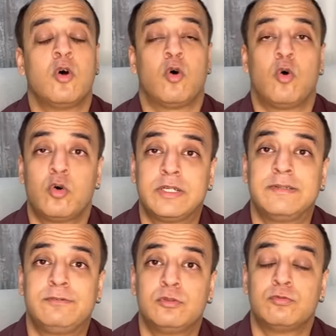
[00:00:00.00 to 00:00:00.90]
or
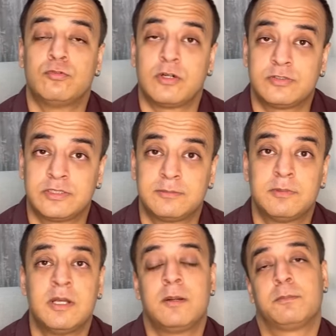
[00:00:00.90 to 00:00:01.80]
if you worship
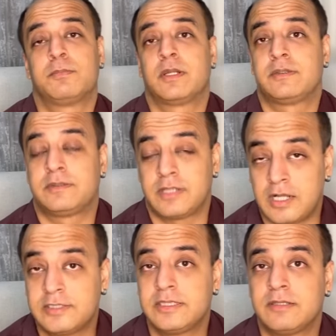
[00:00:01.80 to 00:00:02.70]

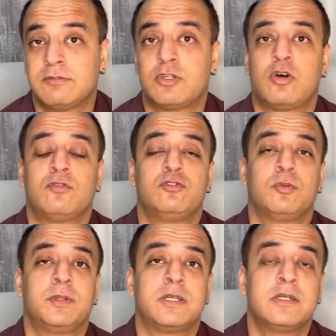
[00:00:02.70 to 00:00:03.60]
Pratyadi Devata of
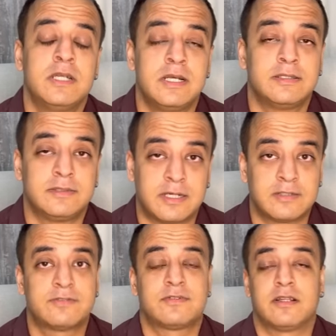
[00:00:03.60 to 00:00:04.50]
Jupiter, that
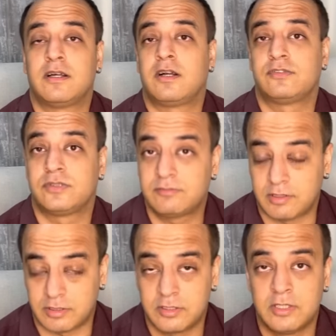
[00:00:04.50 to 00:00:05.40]
is Sada Shiva.